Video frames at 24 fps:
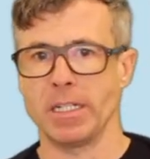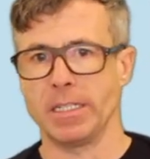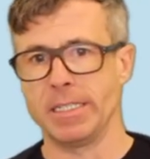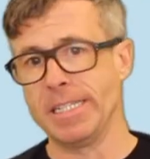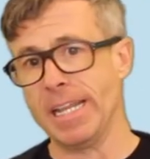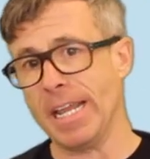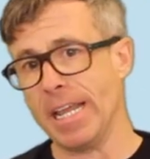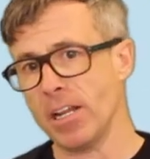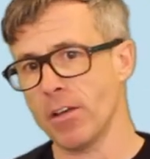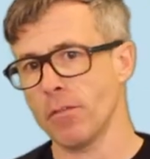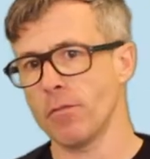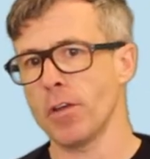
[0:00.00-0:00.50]

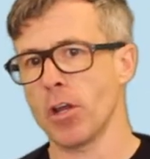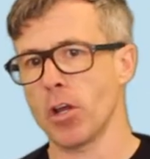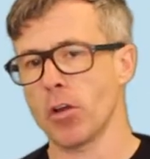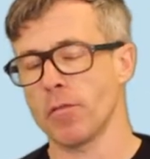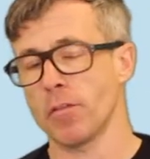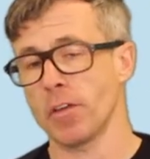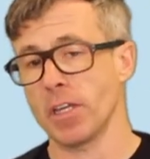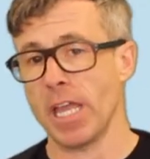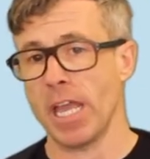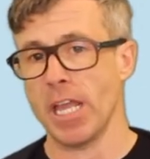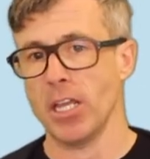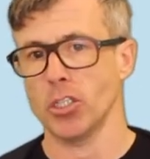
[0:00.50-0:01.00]
data
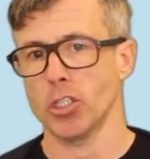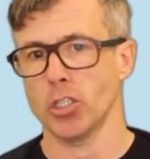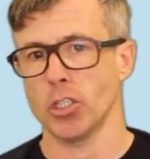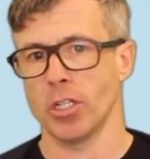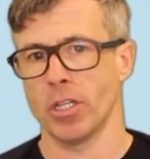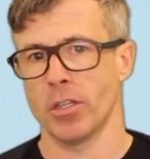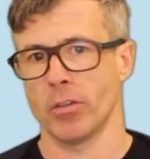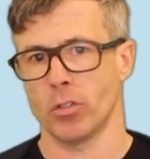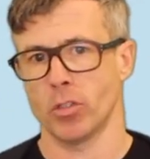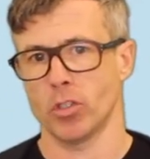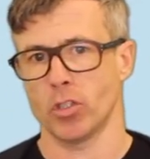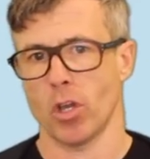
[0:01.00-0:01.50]
verification
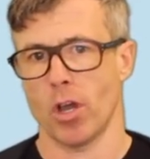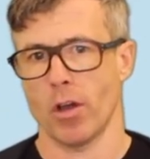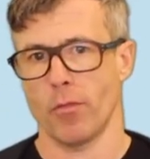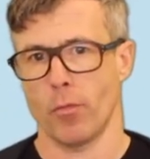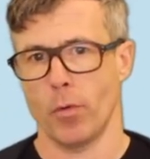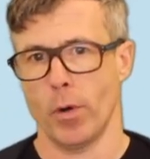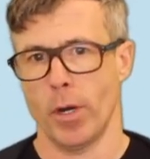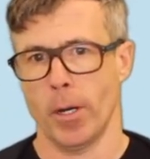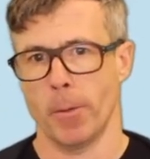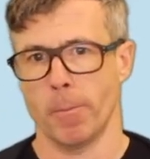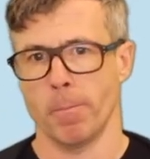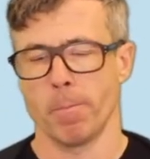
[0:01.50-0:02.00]
in their
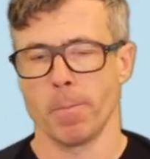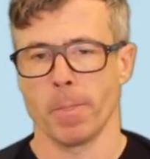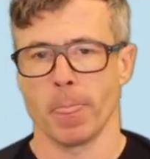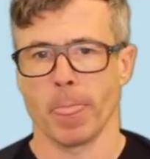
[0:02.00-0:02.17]
software.